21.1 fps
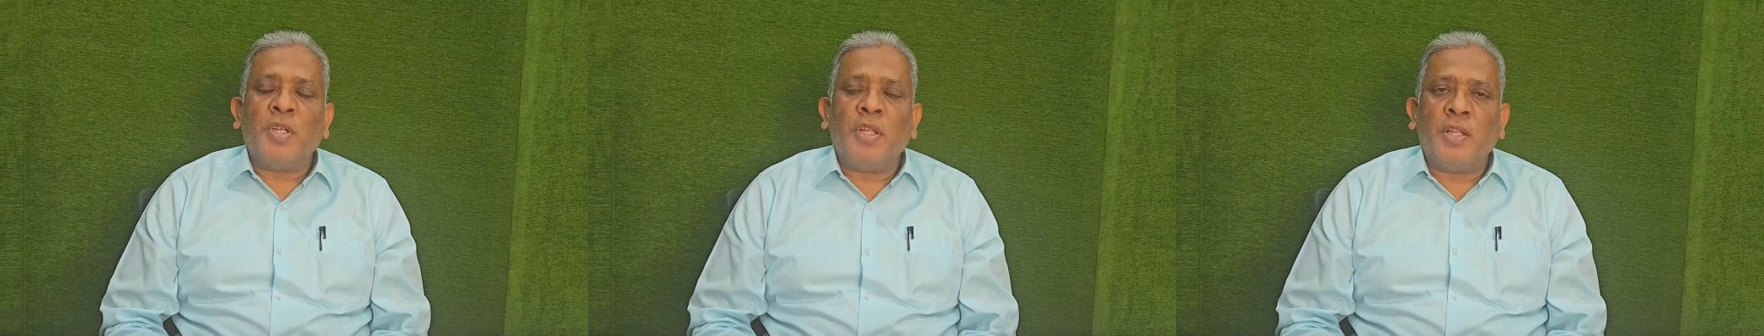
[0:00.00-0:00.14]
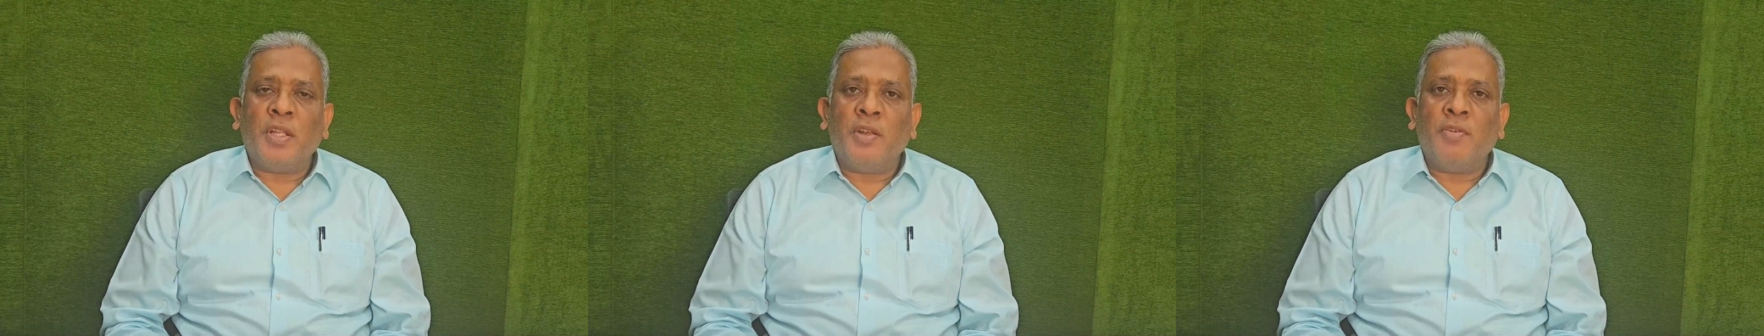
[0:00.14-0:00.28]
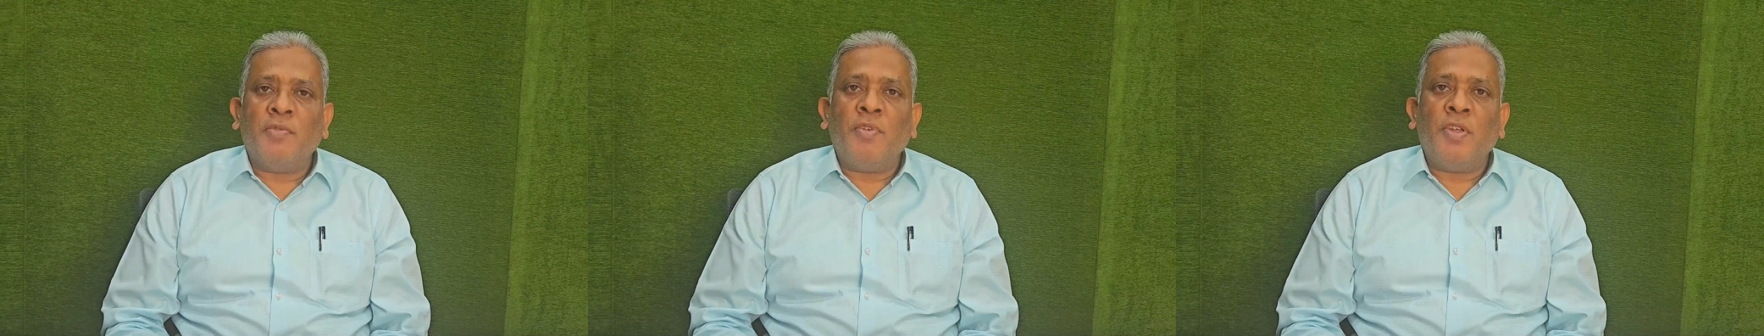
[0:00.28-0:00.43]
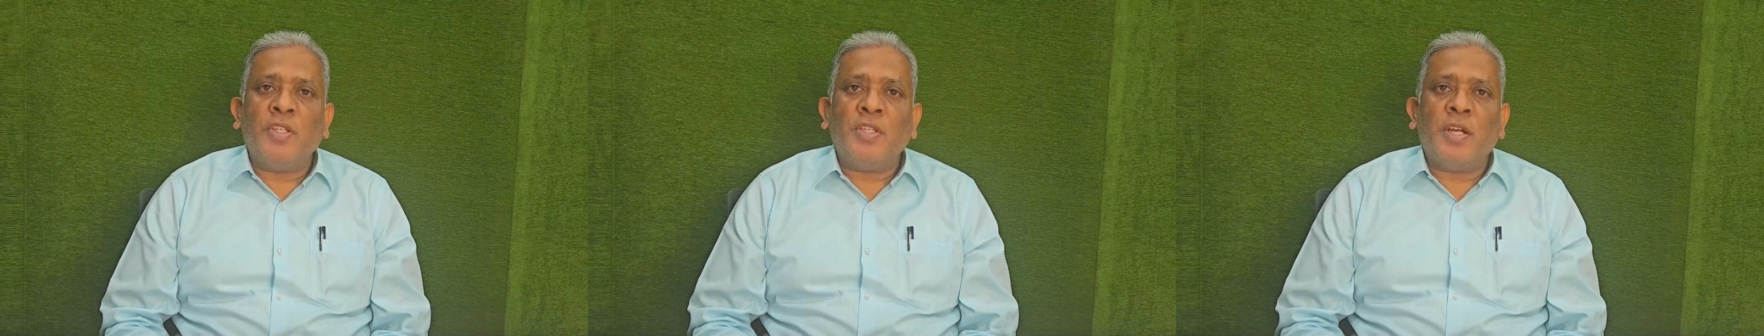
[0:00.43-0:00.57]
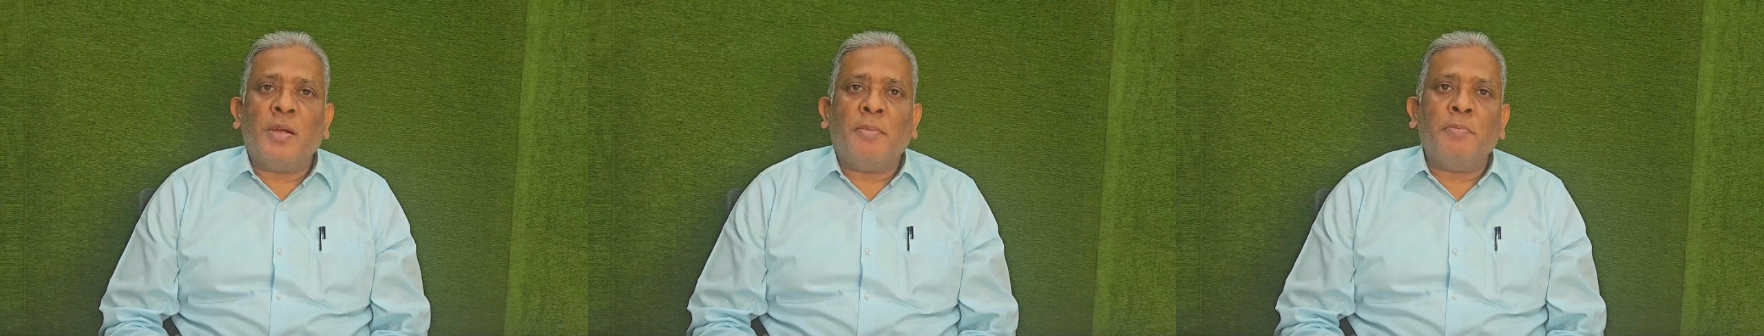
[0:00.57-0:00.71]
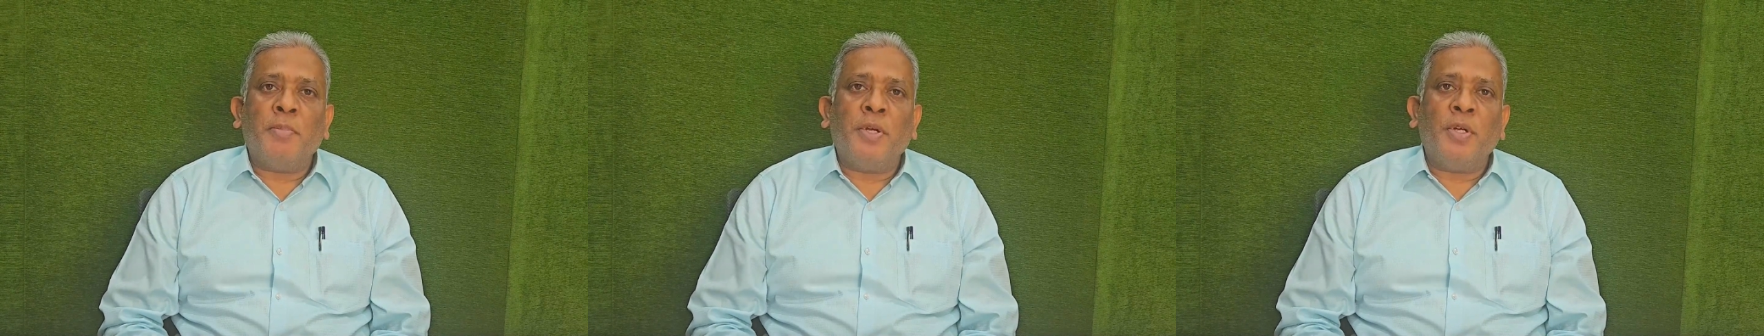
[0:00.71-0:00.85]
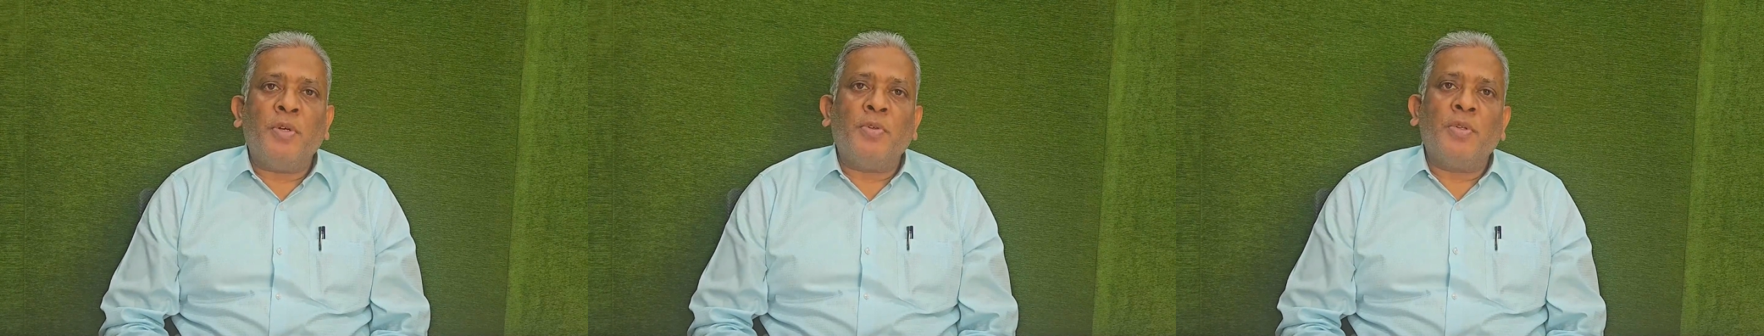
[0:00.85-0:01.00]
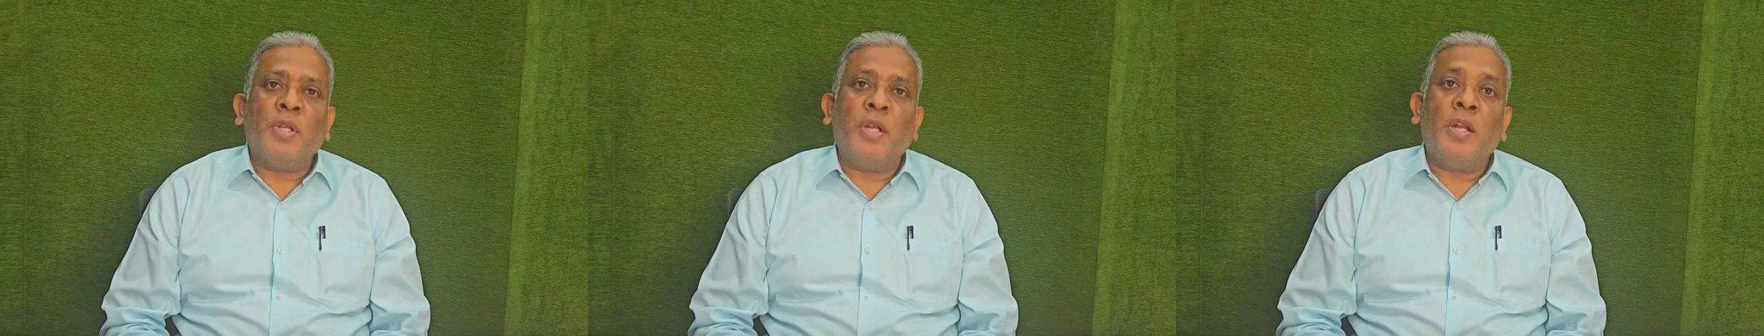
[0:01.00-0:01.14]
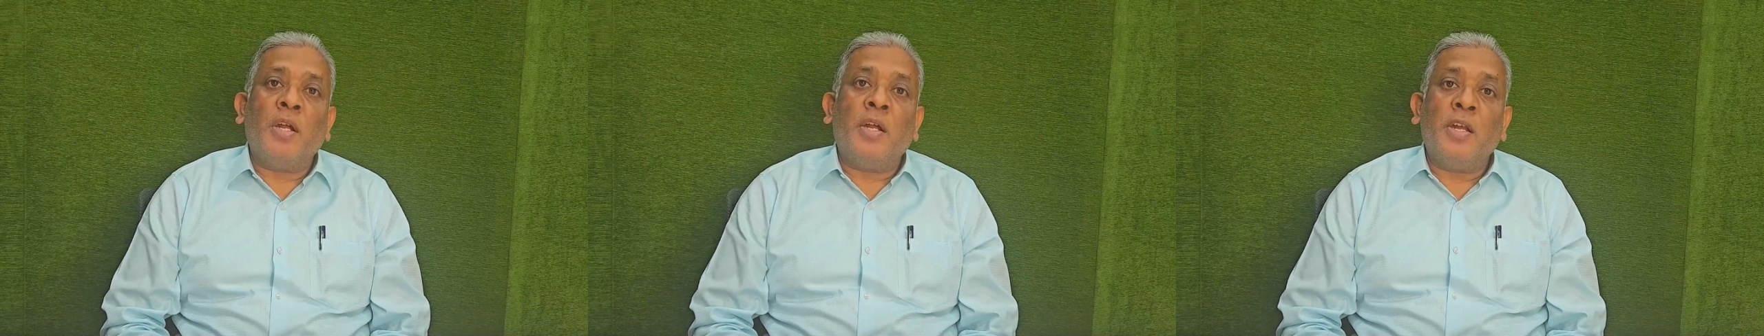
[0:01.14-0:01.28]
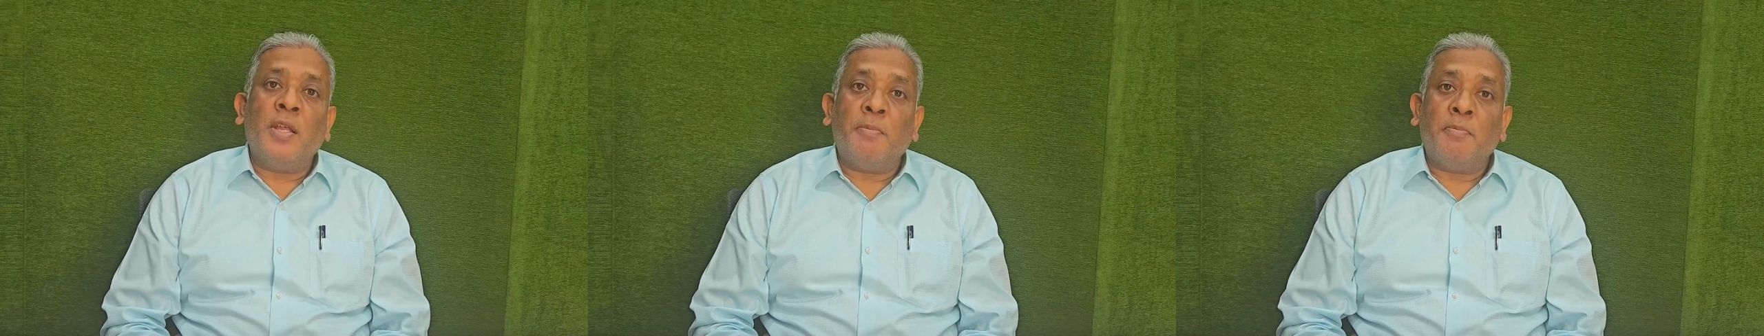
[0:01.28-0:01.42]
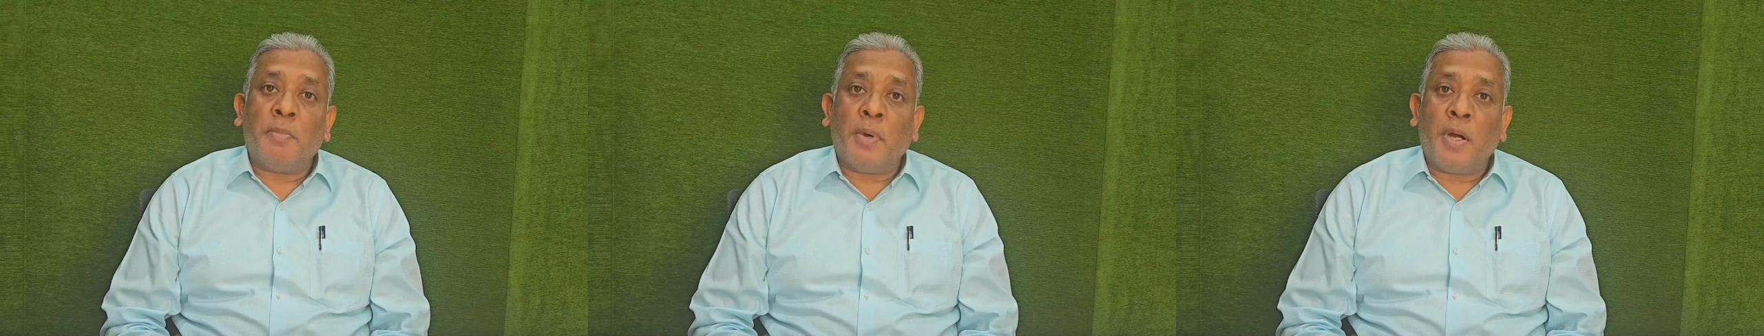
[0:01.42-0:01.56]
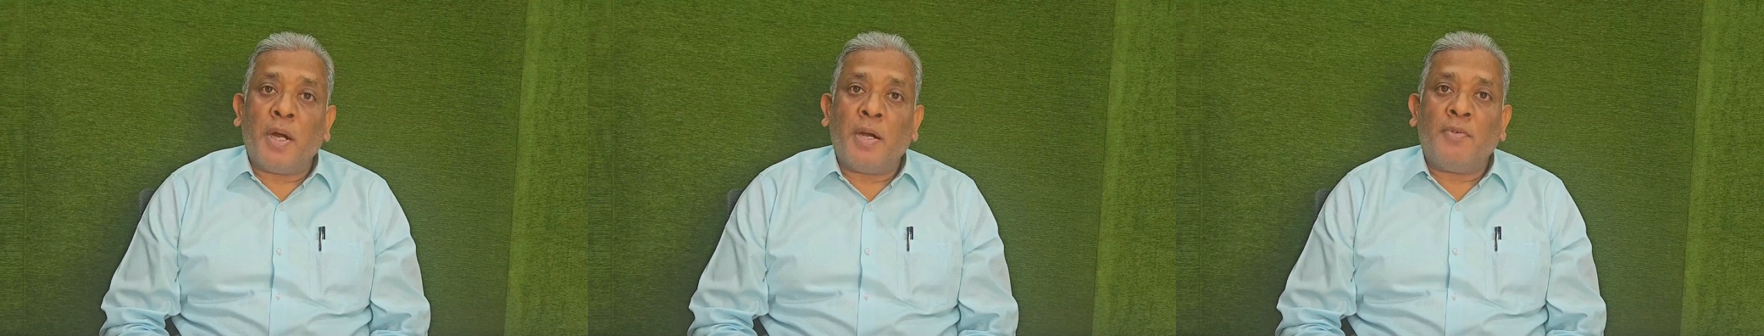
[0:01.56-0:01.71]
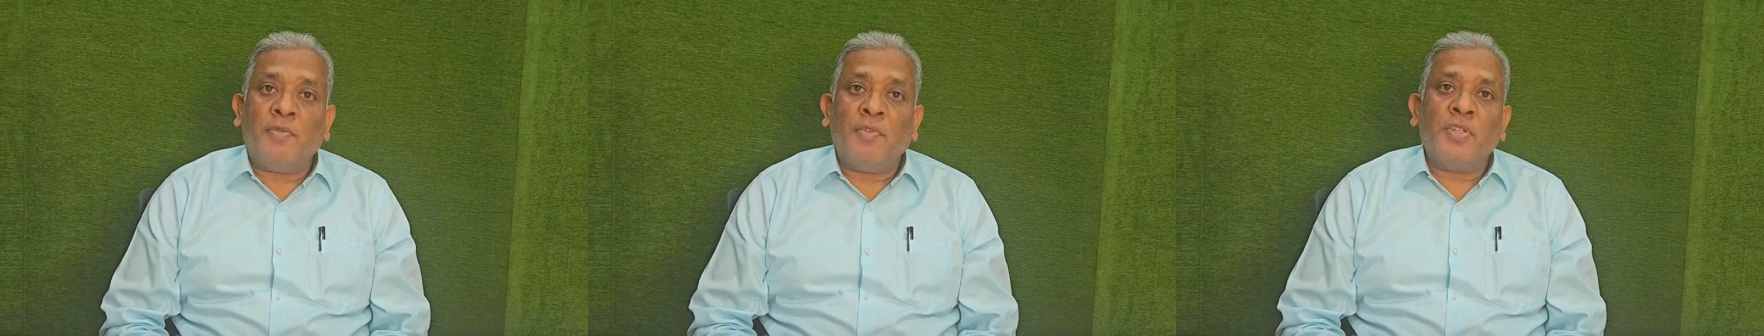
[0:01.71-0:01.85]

and then we jump into the learning part,